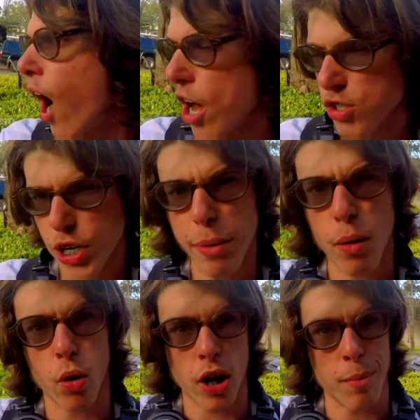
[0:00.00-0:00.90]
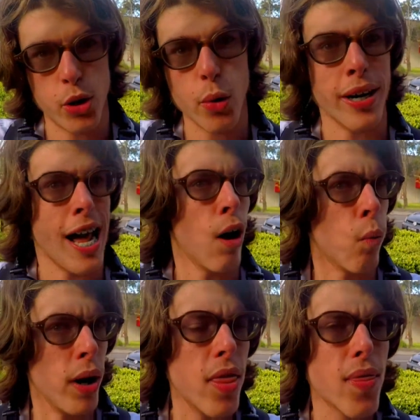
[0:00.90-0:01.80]
asking me what I'm doing. Now
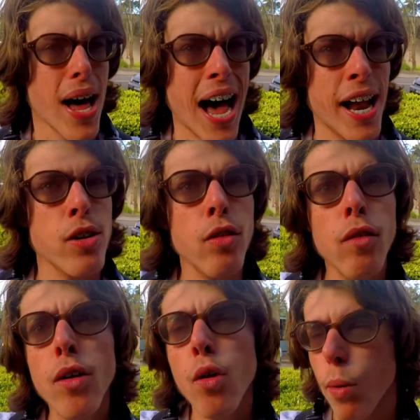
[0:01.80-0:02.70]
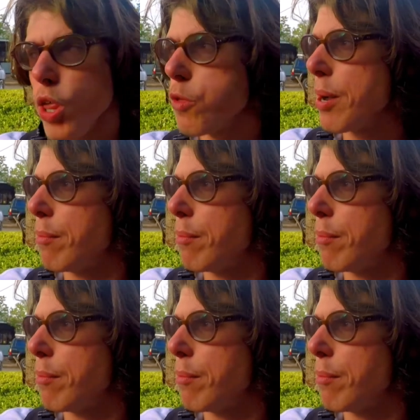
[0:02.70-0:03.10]
with that, with